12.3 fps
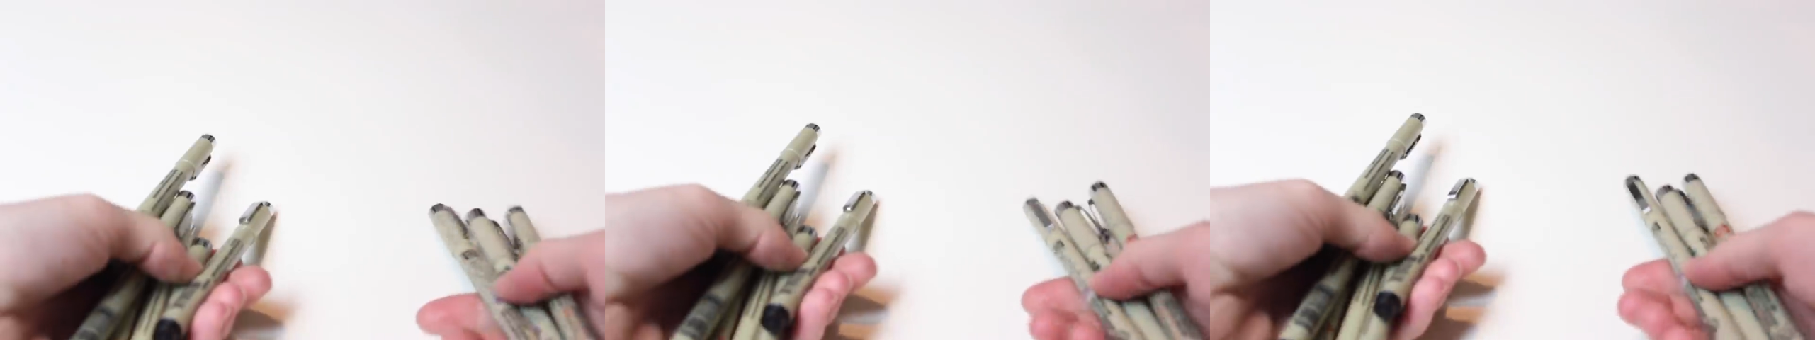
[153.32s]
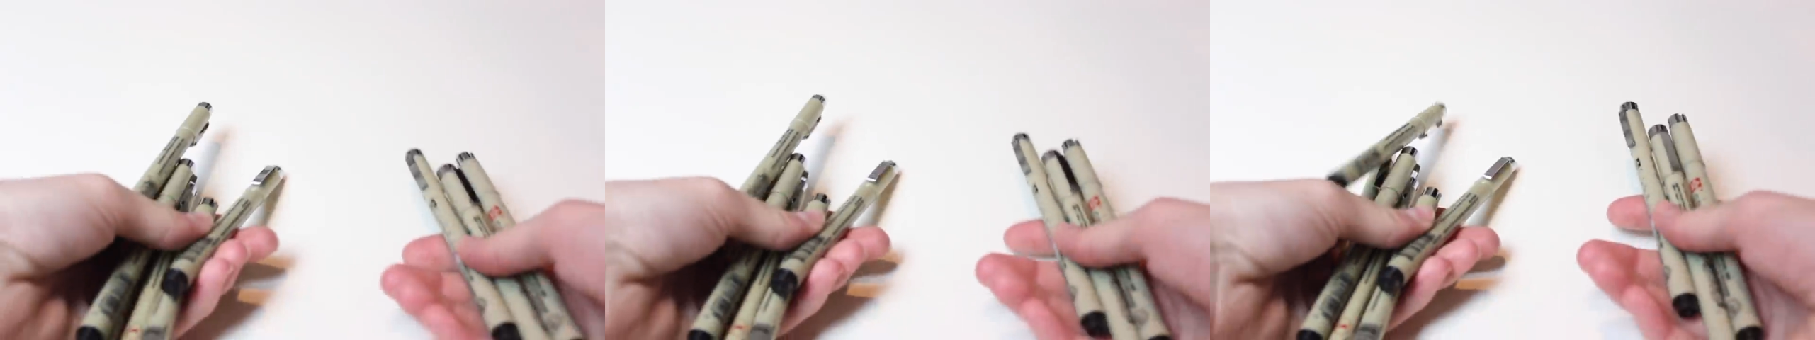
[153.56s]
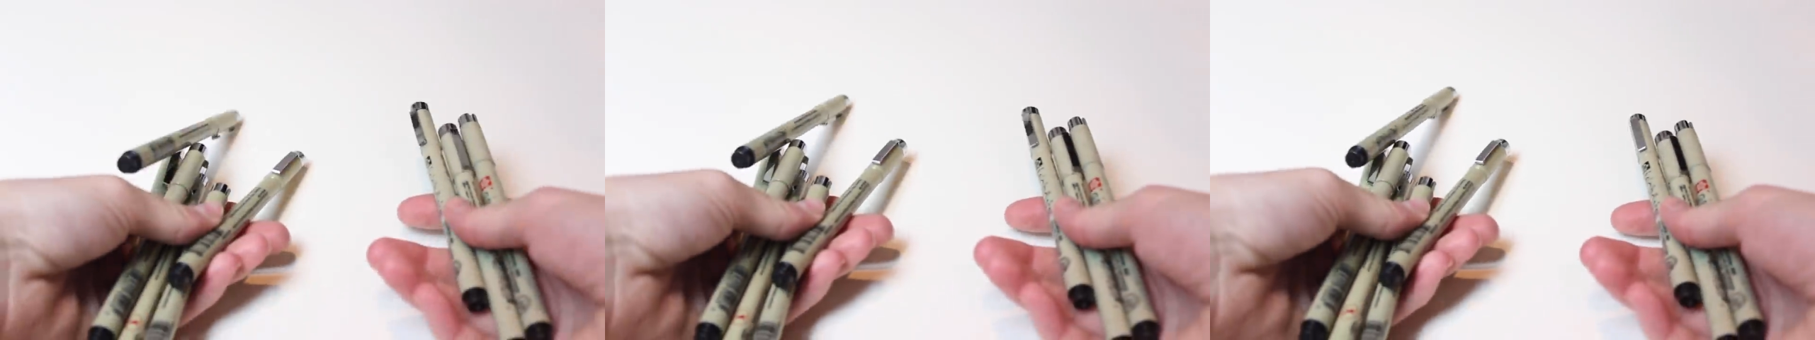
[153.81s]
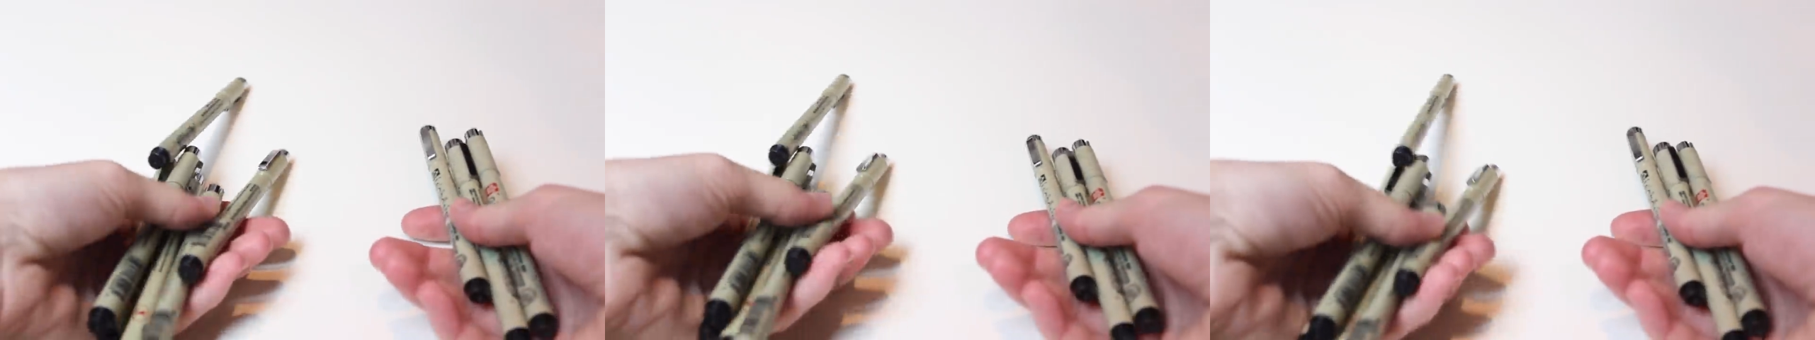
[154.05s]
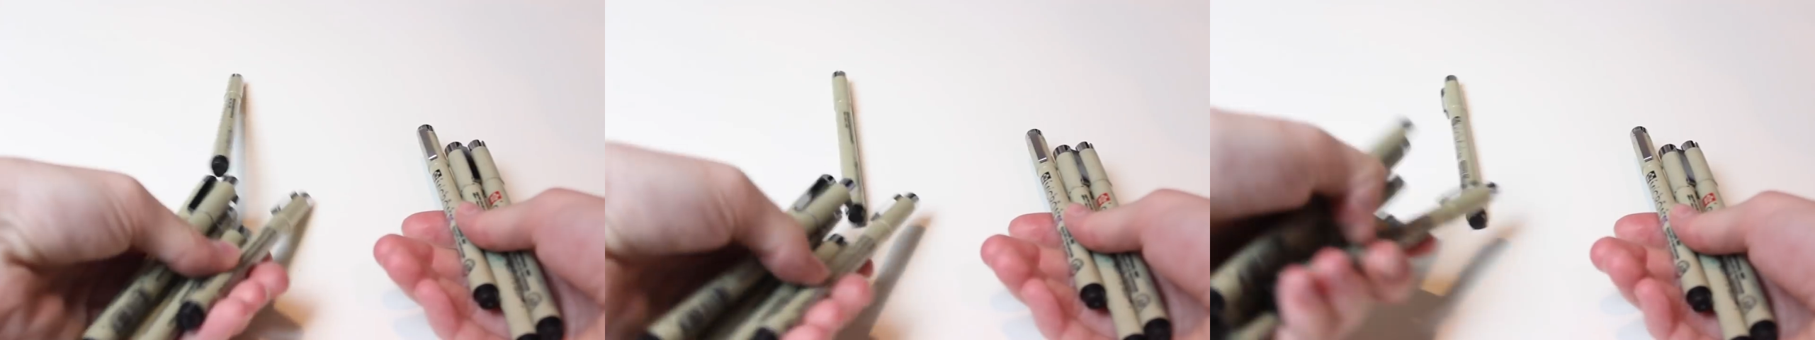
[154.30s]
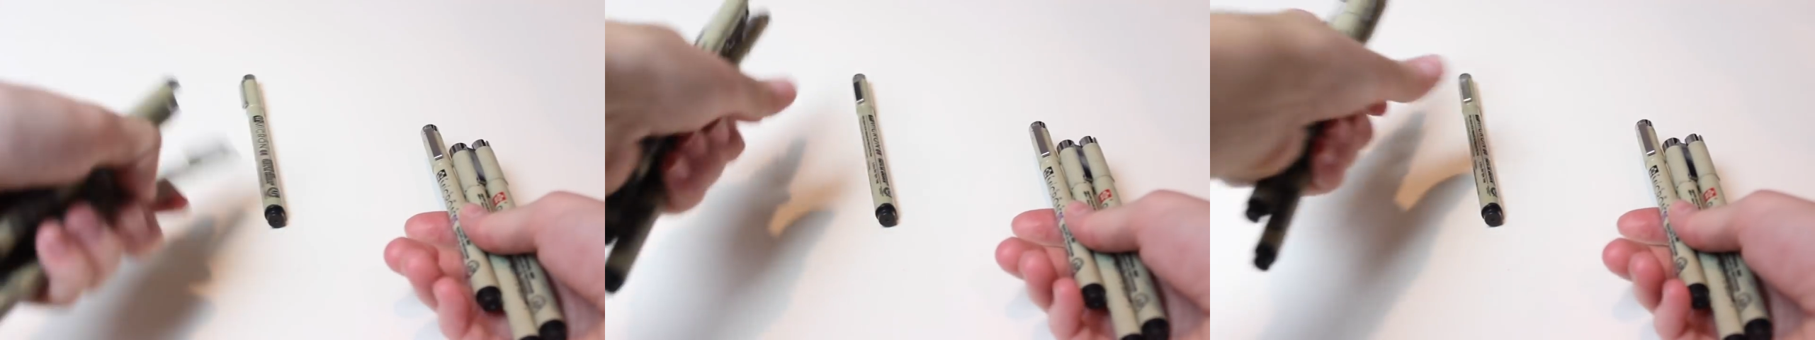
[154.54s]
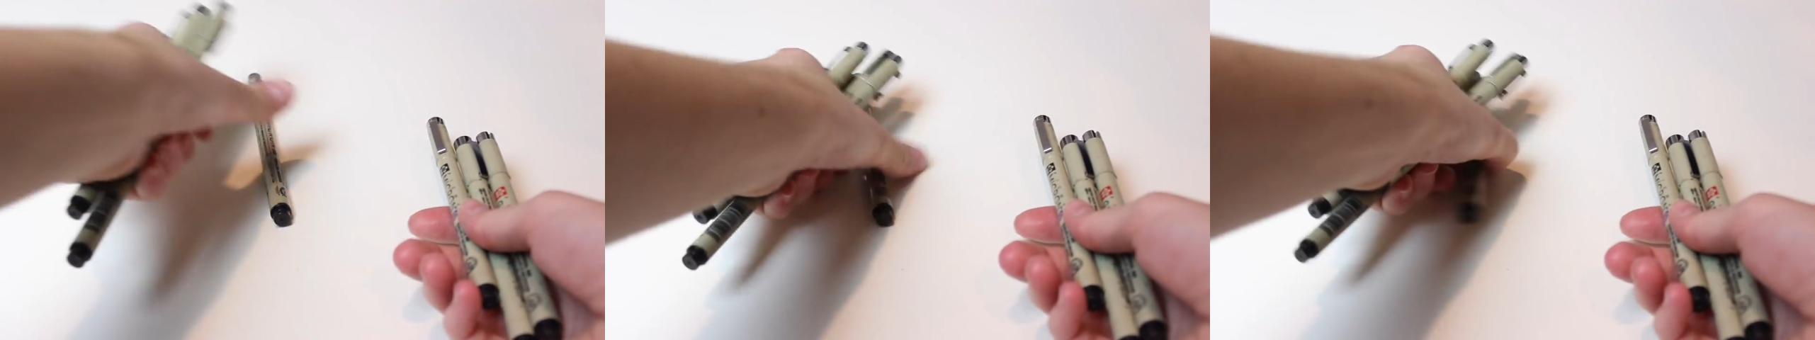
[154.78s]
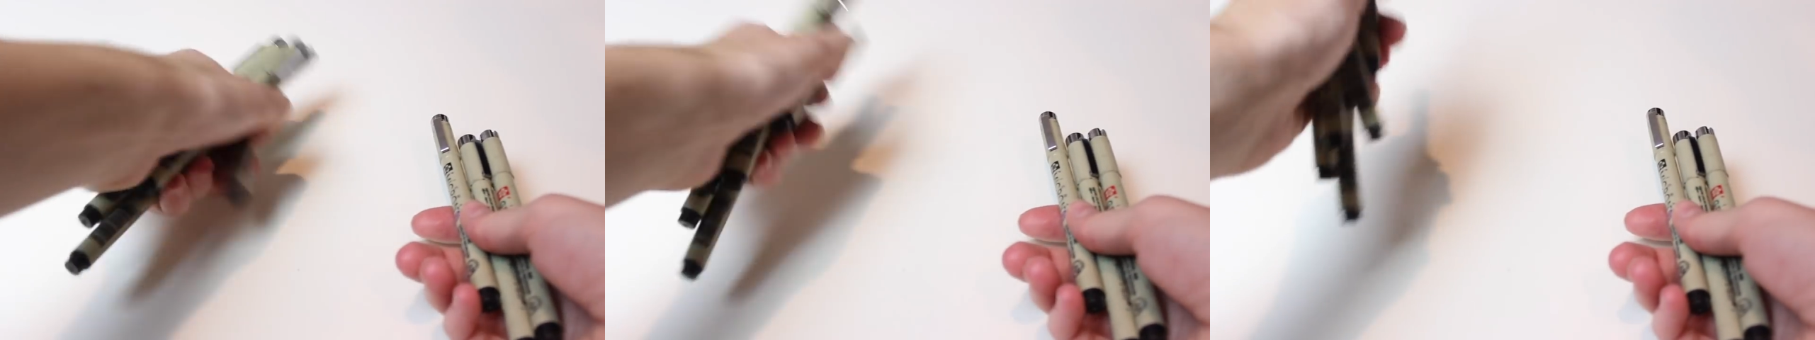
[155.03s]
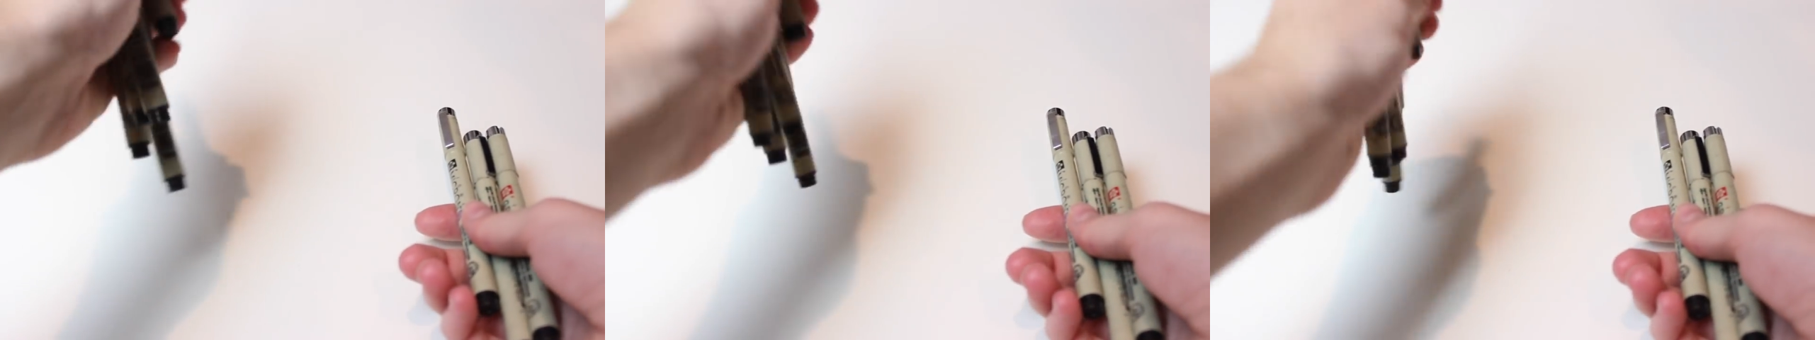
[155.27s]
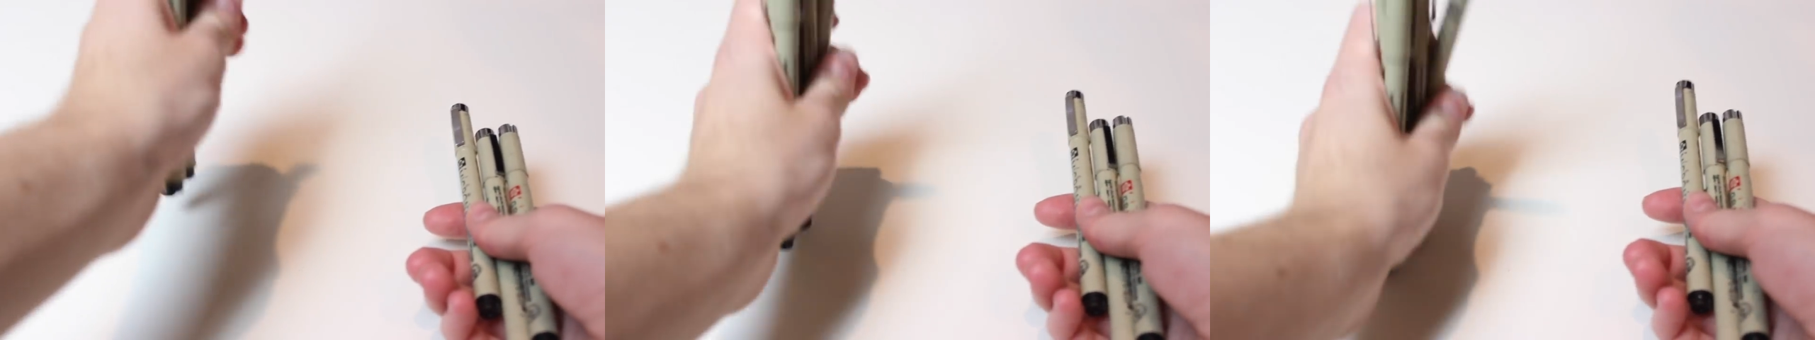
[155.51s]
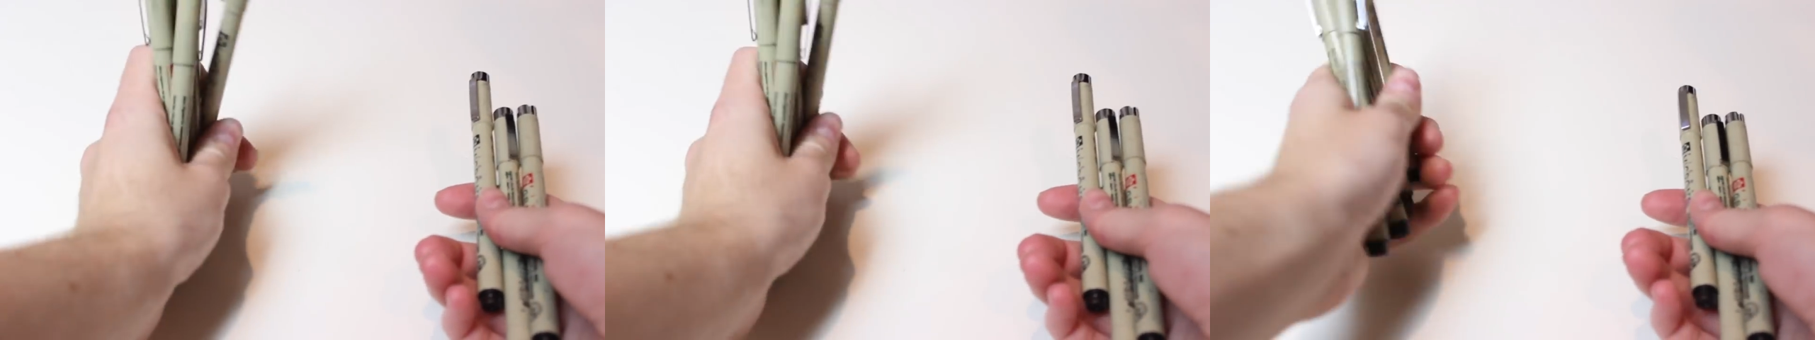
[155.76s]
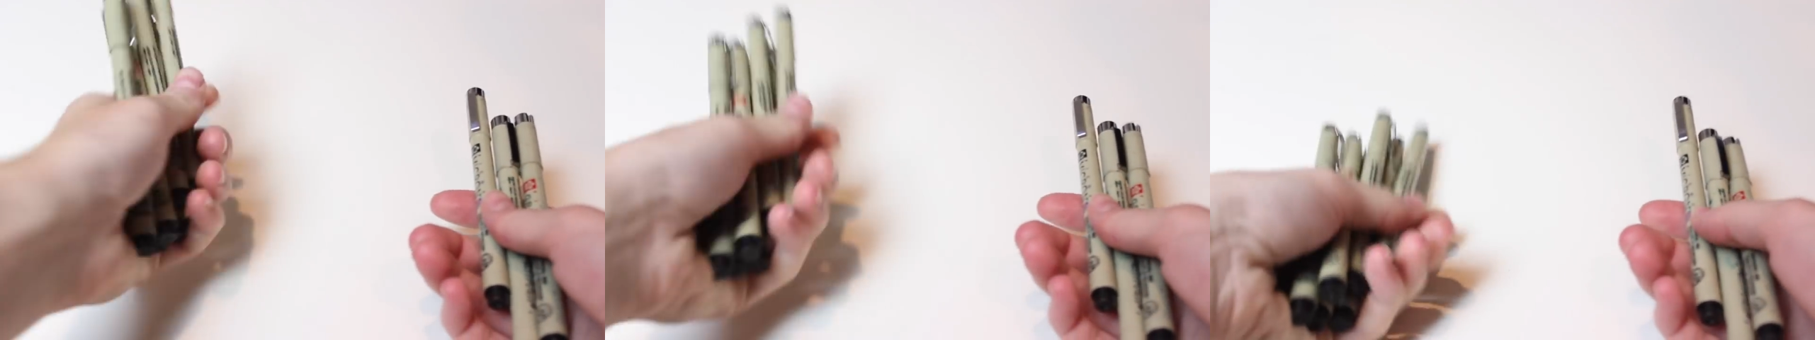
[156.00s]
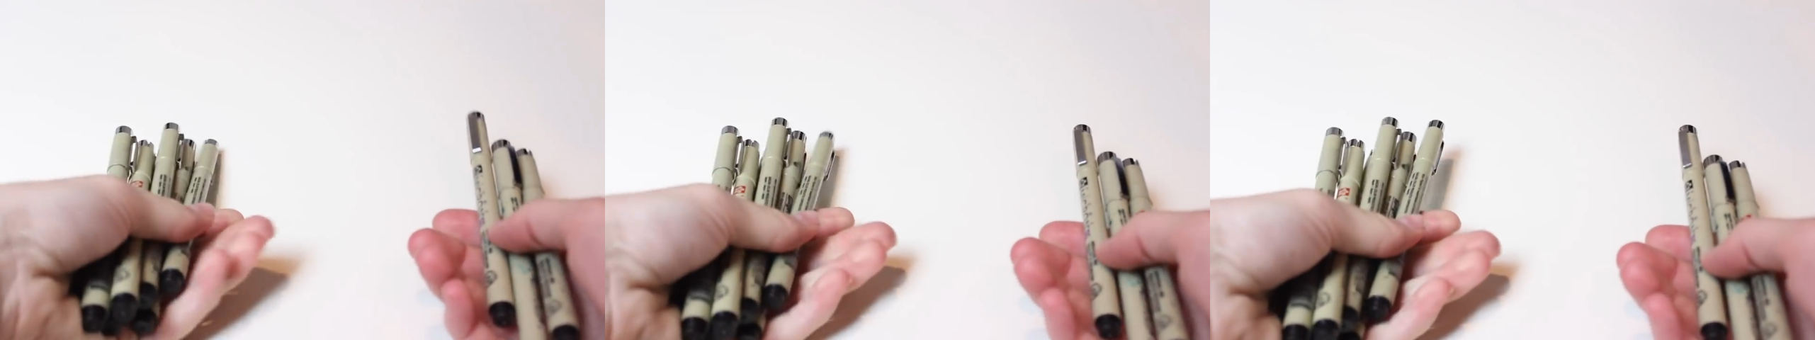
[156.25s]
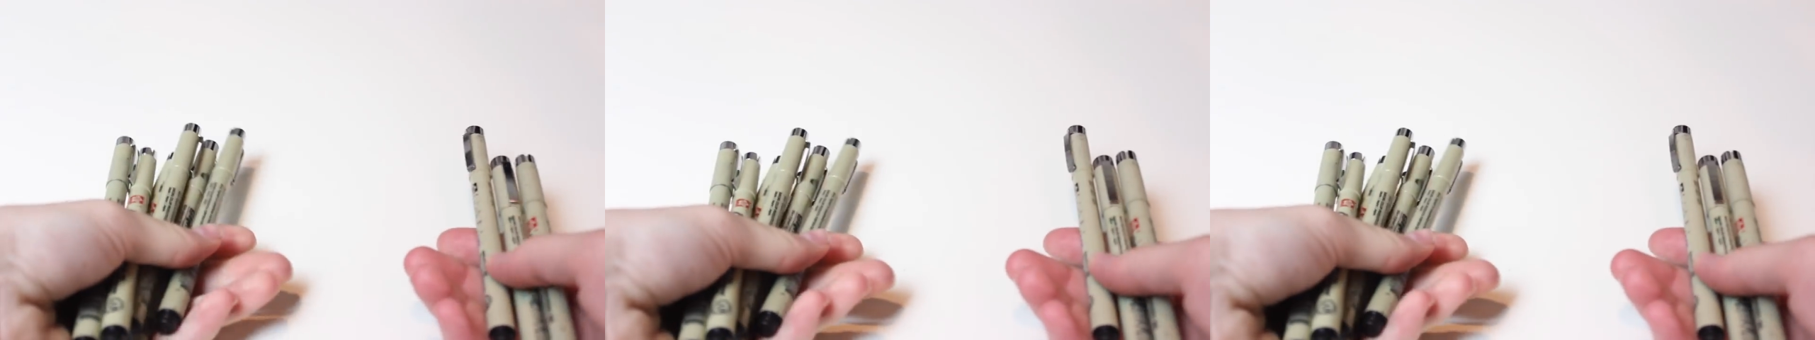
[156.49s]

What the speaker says: No face is visible, so there are no lips to read.